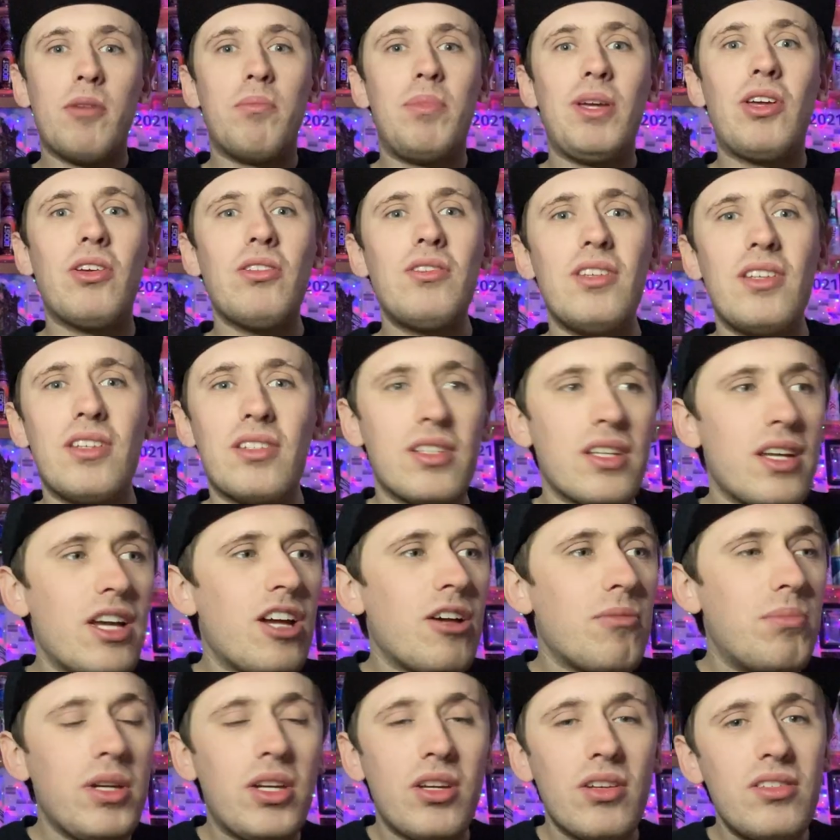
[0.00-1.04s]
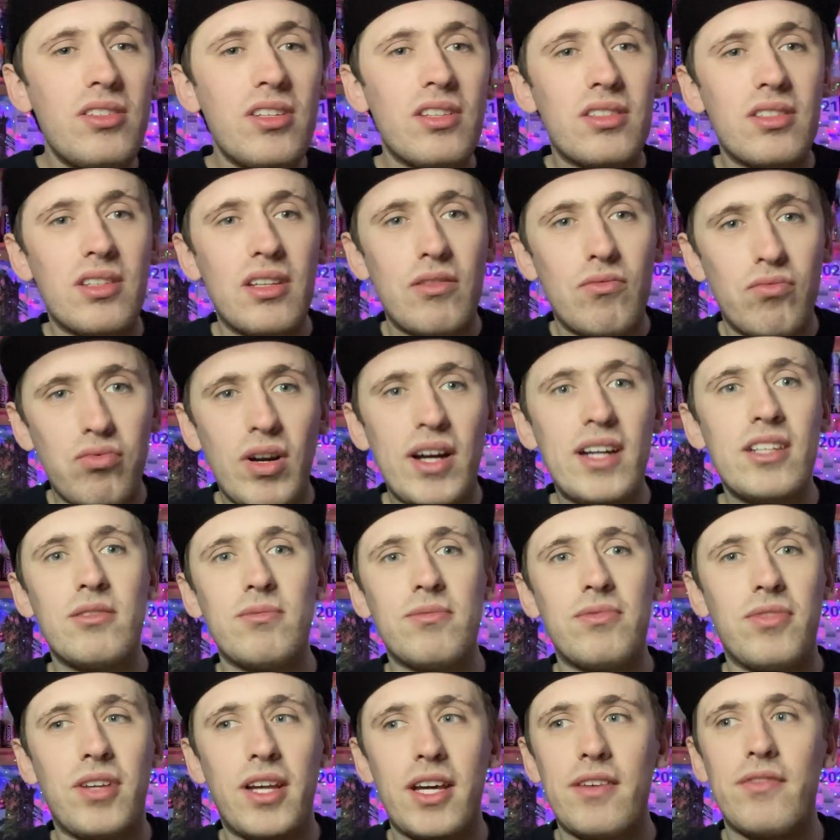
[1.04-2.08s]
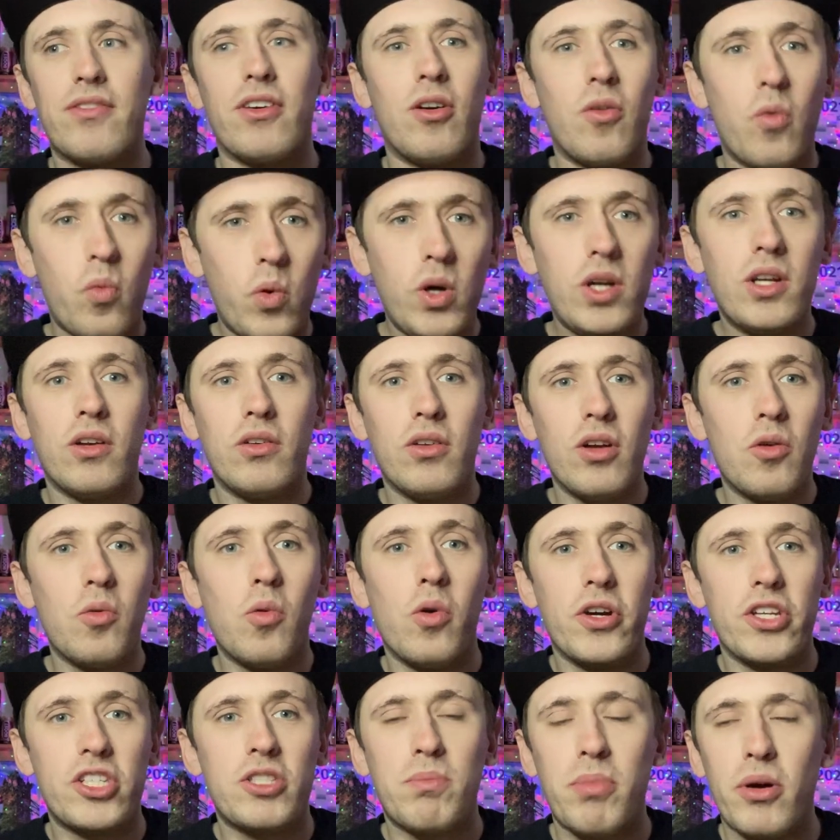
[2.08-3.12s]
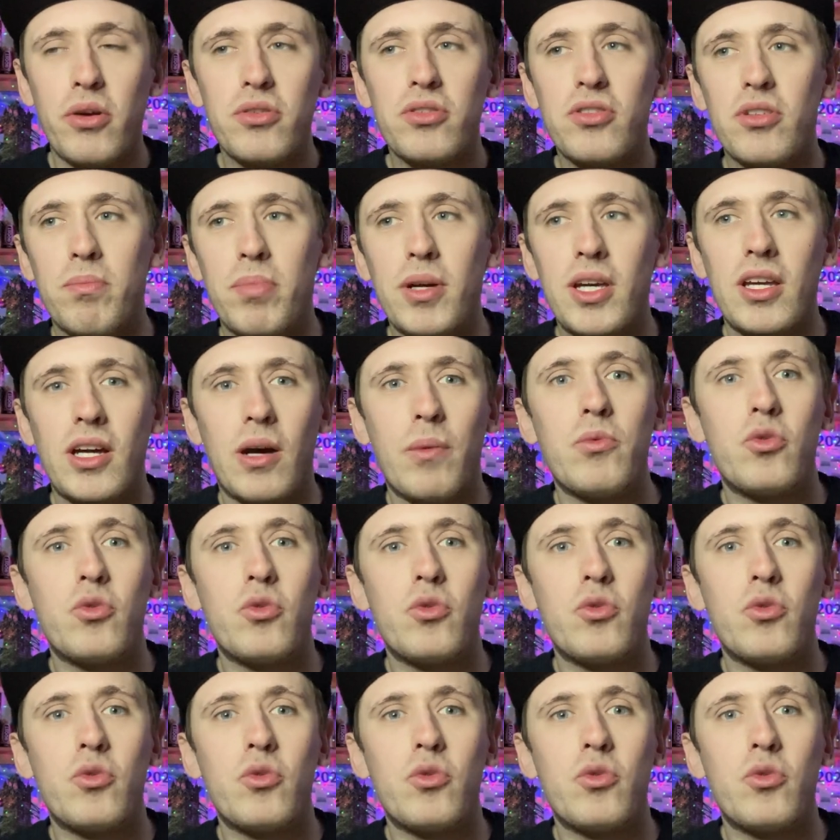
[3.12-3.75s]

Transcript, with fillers: because it's because it's a random flavor, we don't know what it's supposed to be.